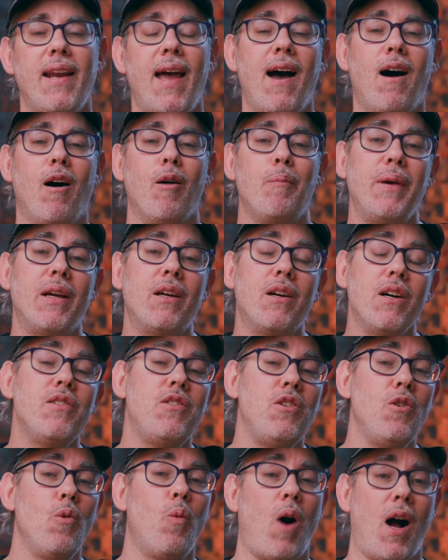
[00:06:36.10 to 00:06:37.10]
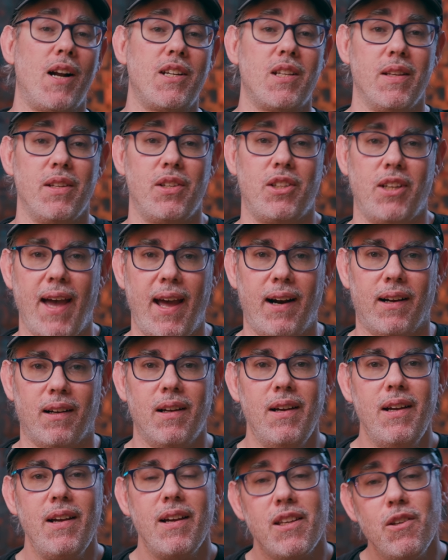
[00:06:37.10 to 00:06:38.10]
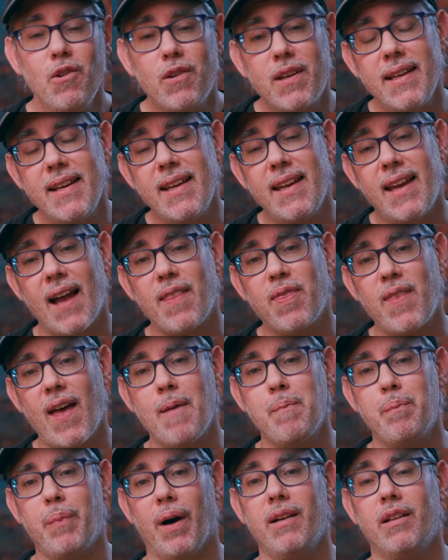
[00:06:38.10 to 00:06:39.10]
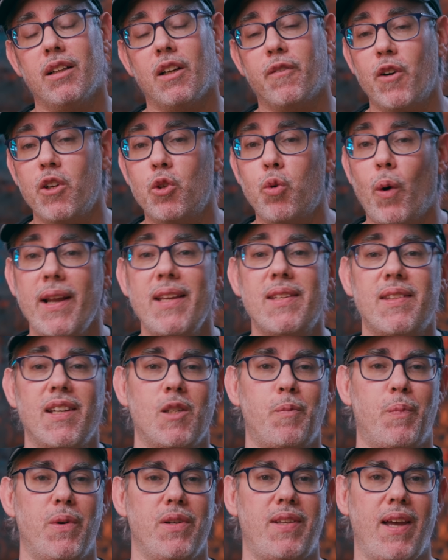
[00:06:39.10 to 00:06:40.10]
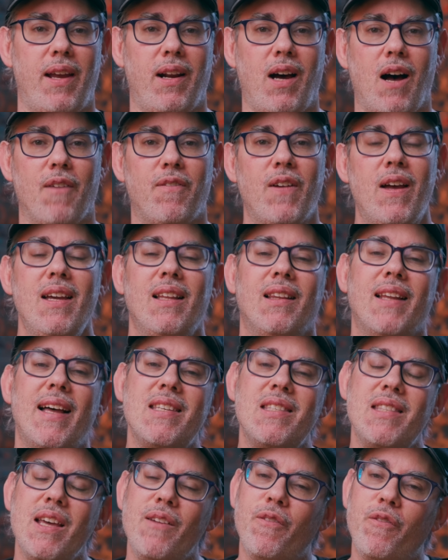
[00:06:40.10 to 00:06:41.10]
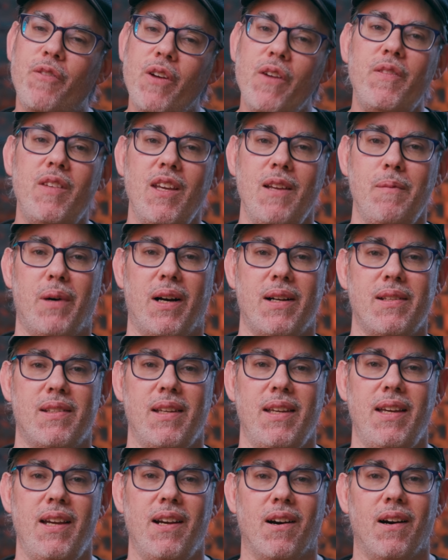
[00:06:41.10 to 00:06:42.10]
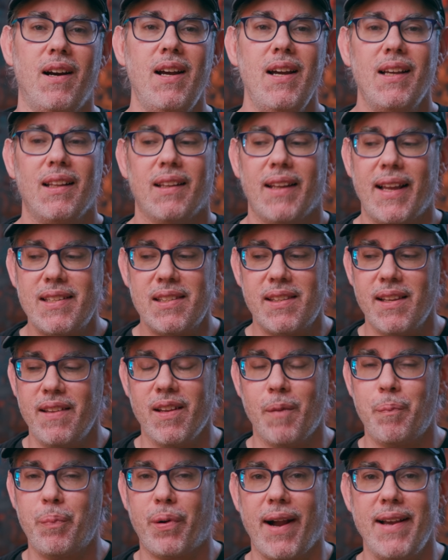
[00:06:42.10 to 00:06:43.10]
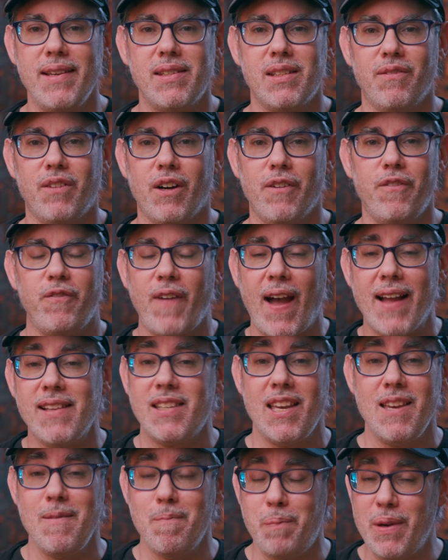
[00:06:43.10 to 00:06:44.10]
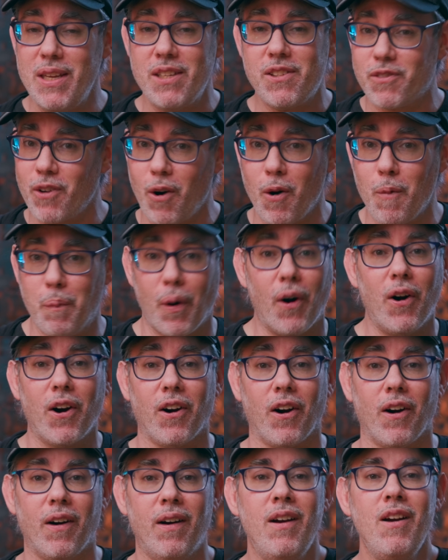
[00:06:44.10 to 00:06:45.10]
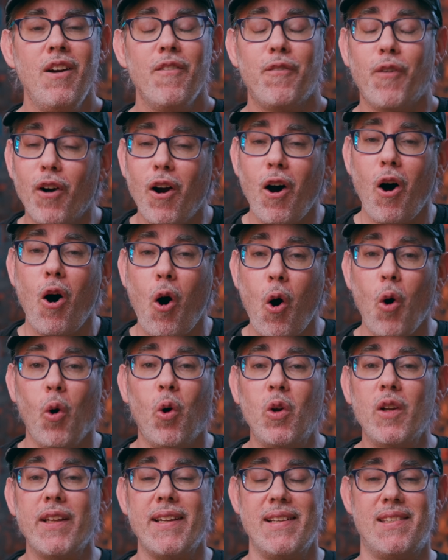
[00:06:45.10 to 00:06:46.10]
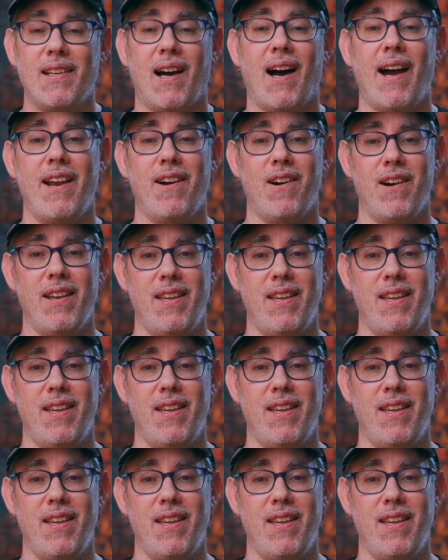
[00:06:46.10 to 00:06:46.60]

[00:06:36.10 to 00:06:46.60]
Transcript: now, because you watch this channel, you can get that bundle for 26% off, less than 15 bucks a year, less than the price of a fancy bistro burger for a whole entire